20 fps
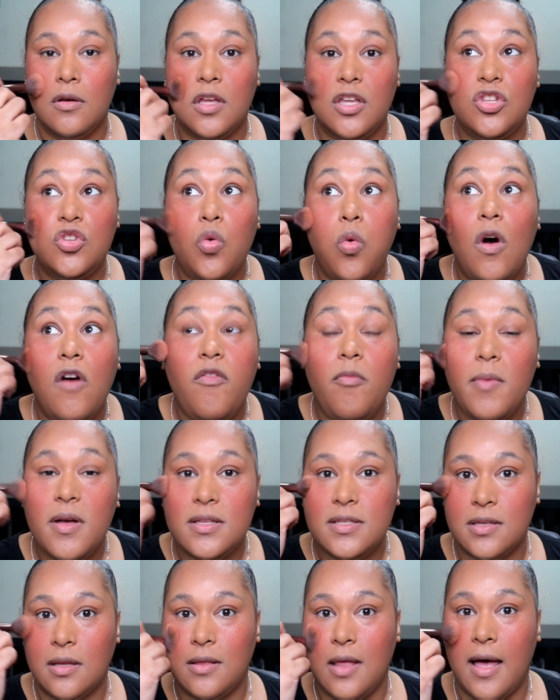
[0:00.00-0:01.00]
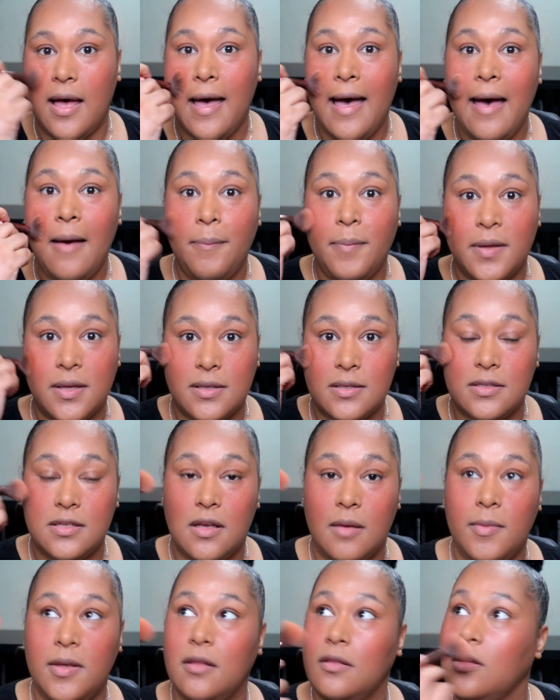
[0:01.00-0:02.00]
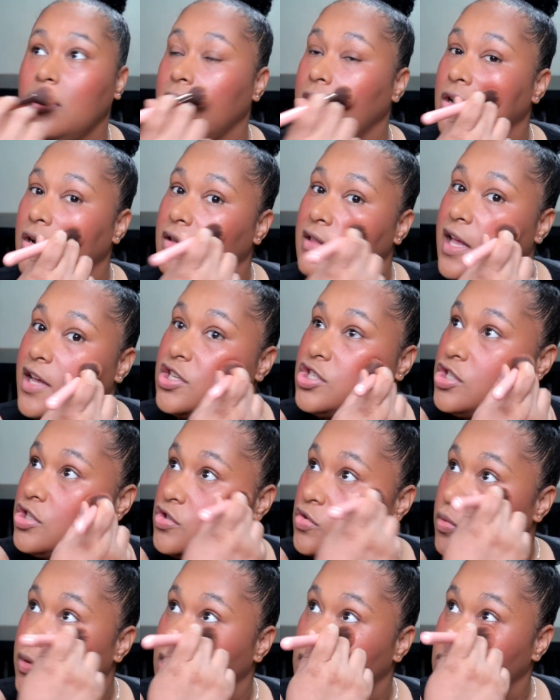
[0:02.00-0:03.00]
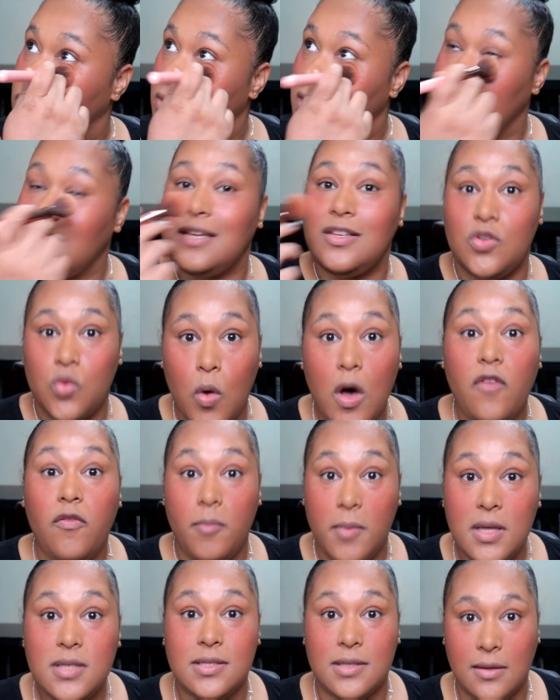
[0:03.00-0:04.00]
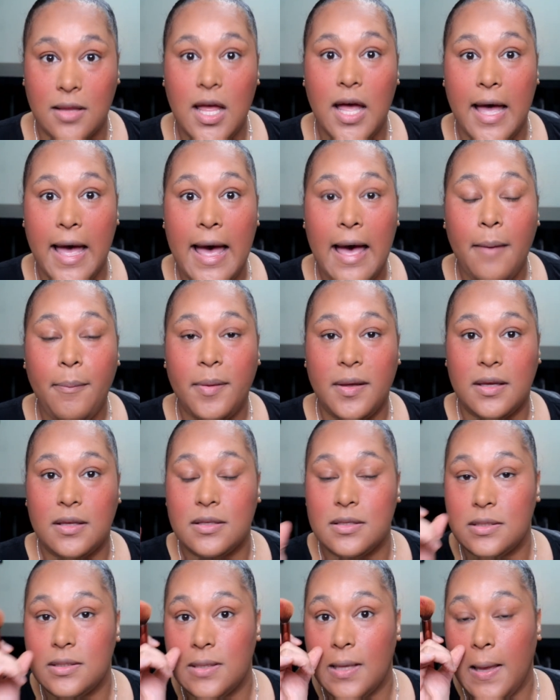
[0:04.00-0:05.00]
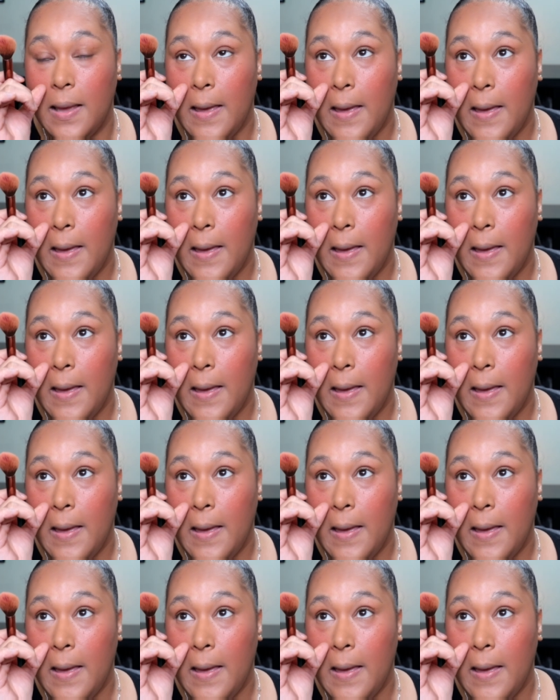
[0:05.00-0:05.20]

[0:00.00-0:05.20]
In 12 months, a lot happens. I mean, look at our last year, 2020. In 12 months, a lot happens.